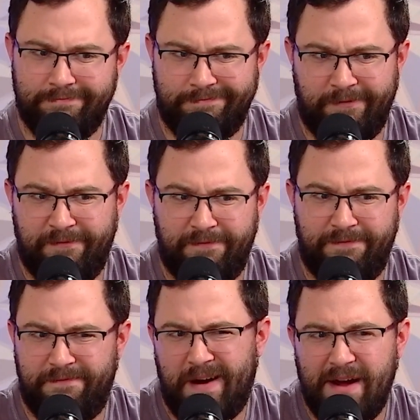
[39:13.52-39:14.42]

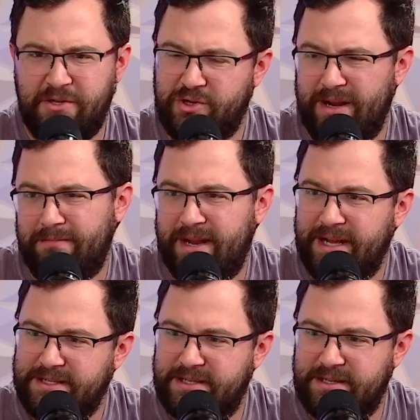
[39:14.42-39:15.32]
5 straight
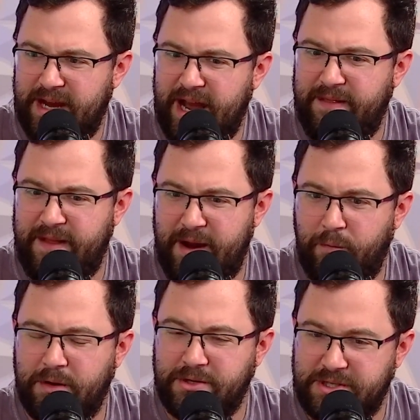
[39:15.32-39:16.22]
minutes. And then
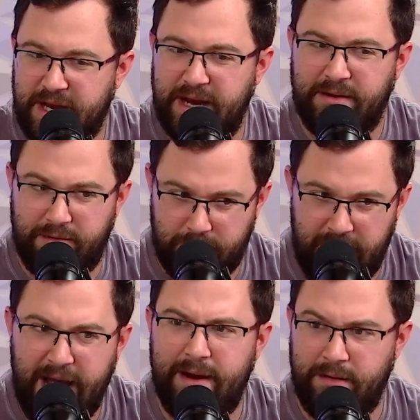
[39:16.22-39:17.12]
we were just like,
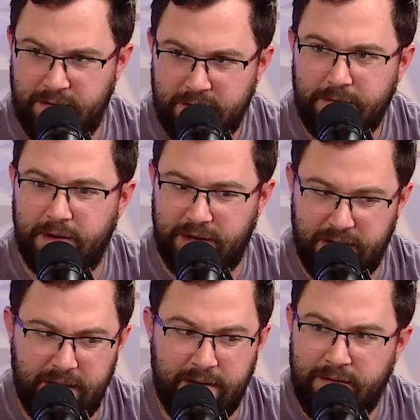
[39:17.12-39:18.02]
rad, we're
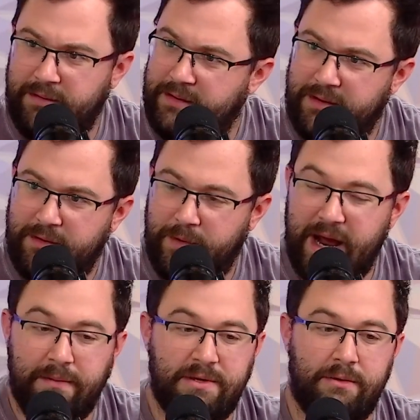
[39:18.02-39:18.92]
good. We had
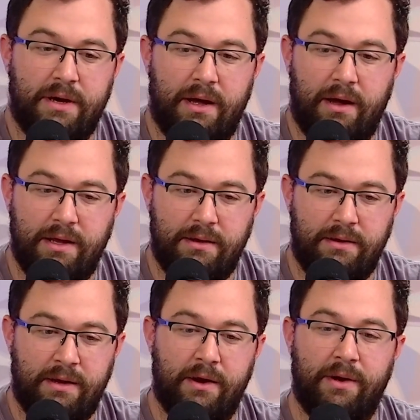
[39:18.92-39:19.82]
them do
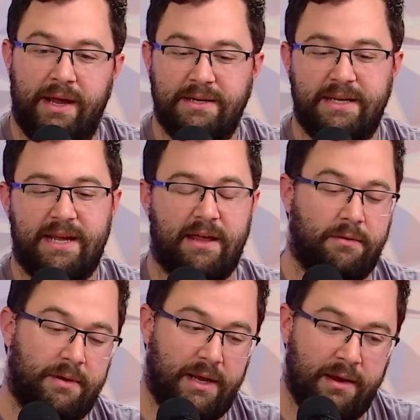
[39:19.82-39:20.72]
here's exactly what
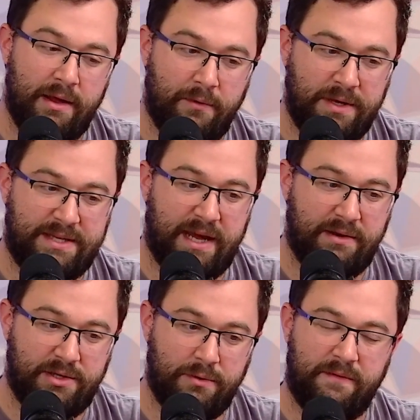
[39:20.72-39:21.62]
we did. We
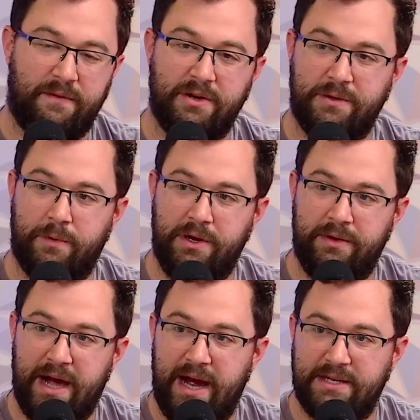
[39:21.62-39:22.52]
said, do a version where you
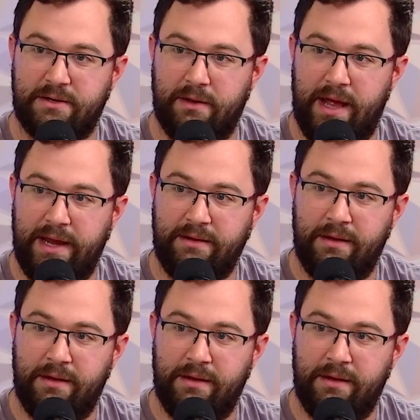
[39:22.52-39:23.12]
guys are like